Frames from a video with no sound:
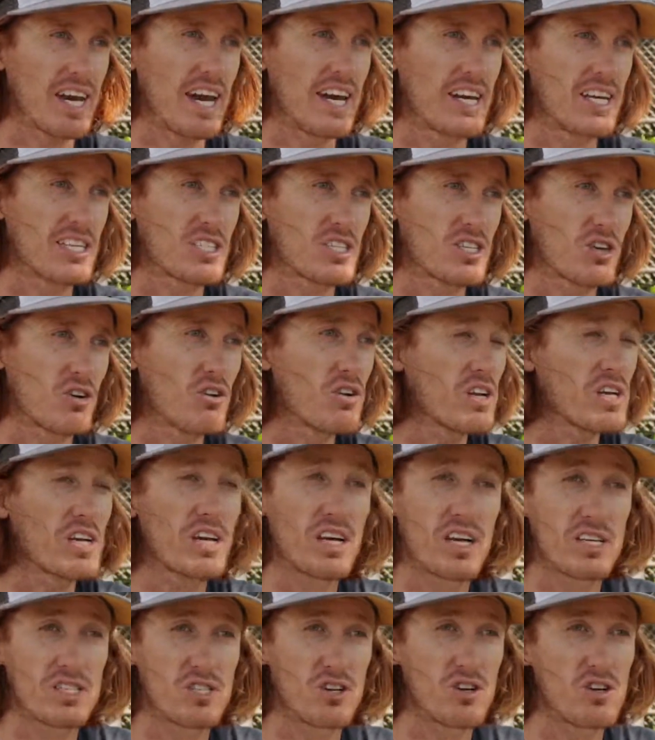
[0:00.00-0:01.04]
and it's
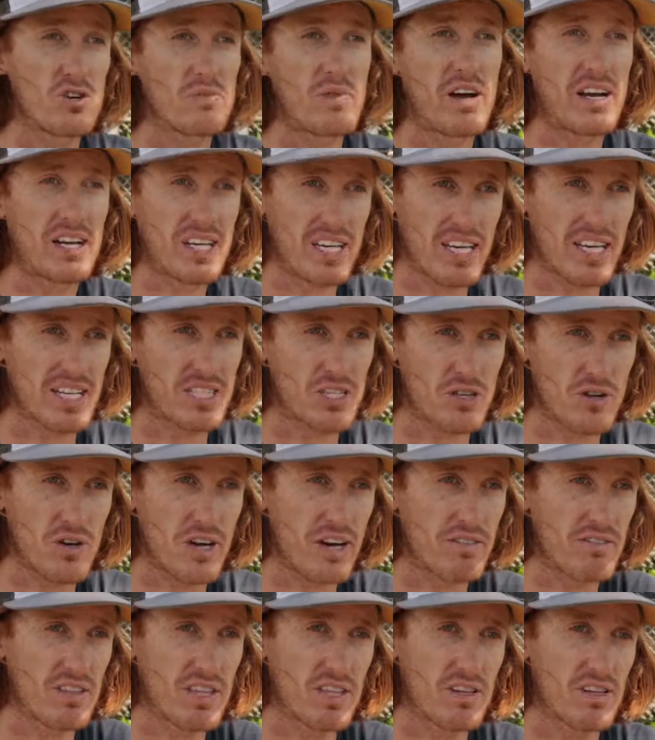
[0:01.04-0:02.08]
only a certain amount of kids who
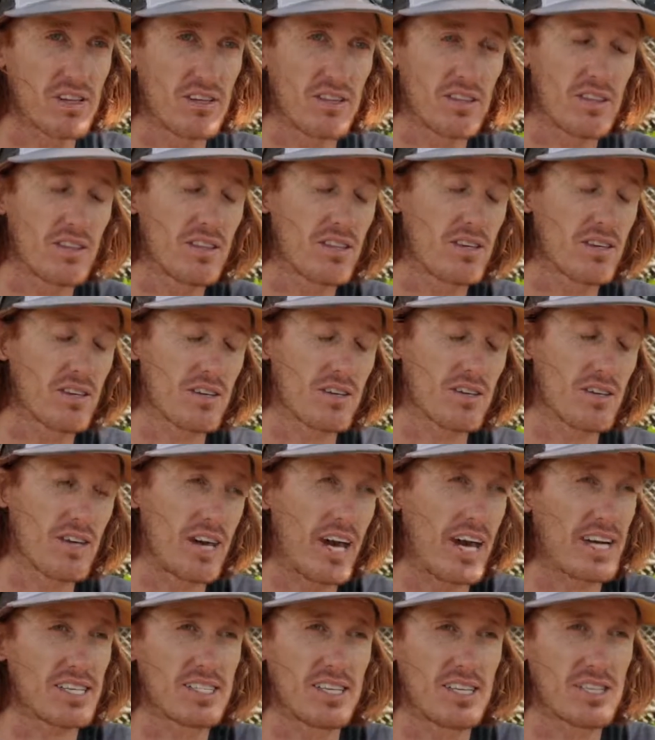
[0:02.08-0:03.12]
have the
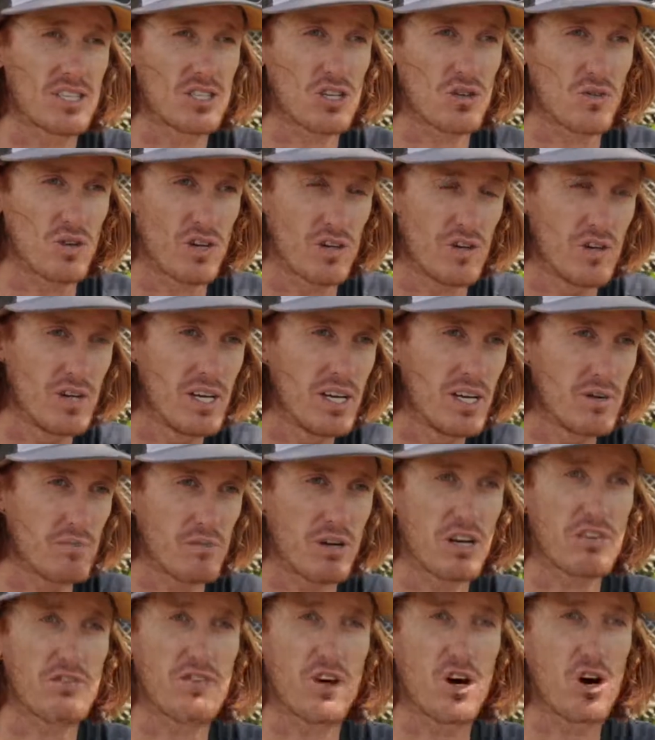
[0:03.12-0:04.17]
access to it.
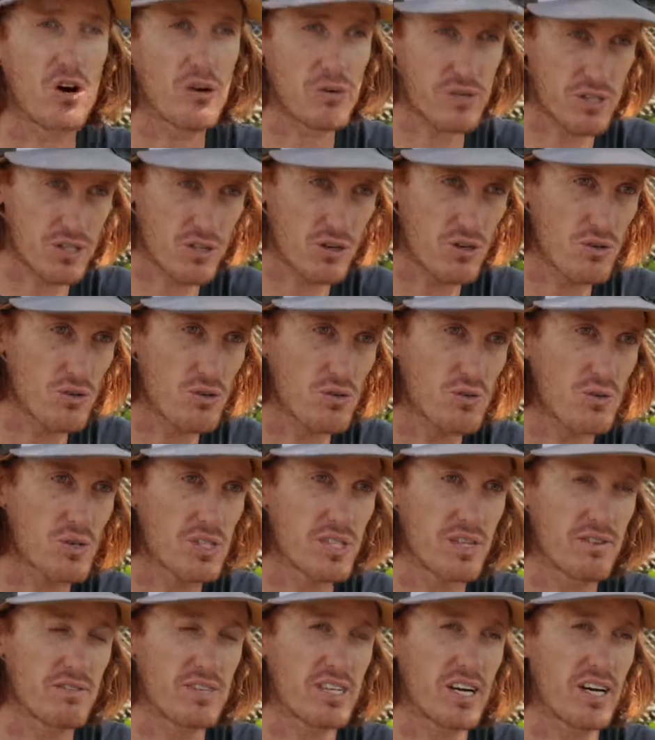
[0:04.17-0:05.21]
But if the whole school
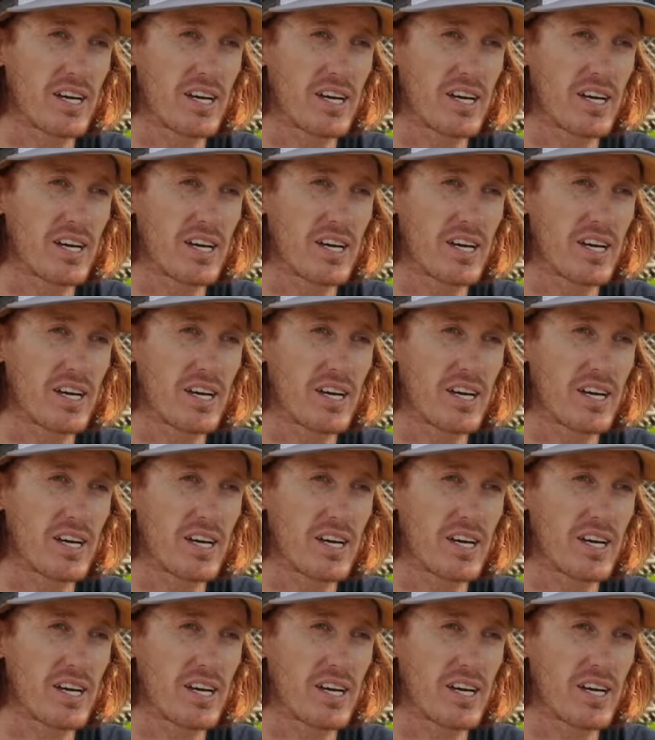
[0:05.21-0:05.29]
was